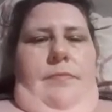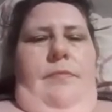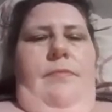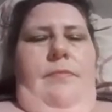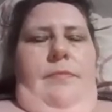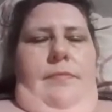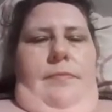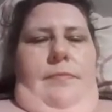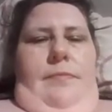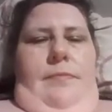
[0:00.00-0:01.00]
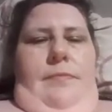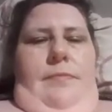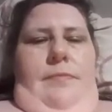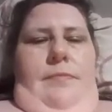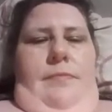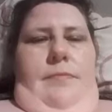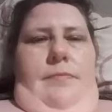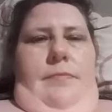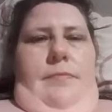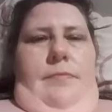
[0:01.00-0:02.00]

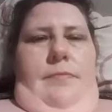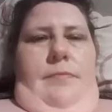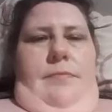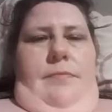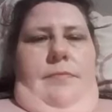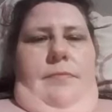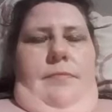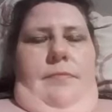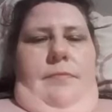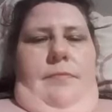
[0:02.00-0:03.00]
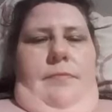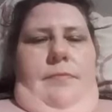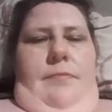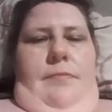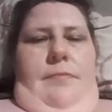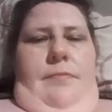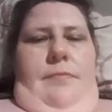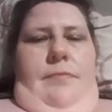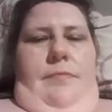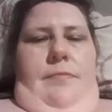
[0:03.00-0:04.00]

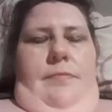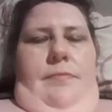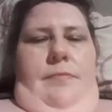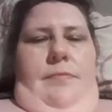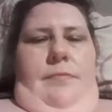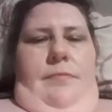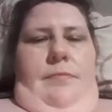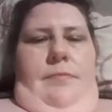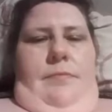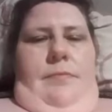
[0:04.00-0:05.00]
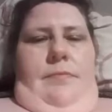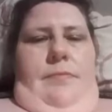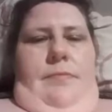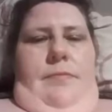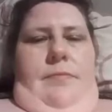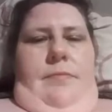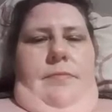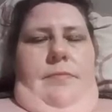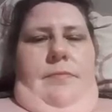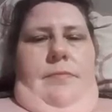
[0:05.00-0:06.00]

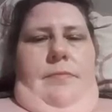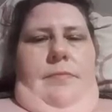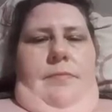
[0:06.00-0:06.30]
The person shown says nothing.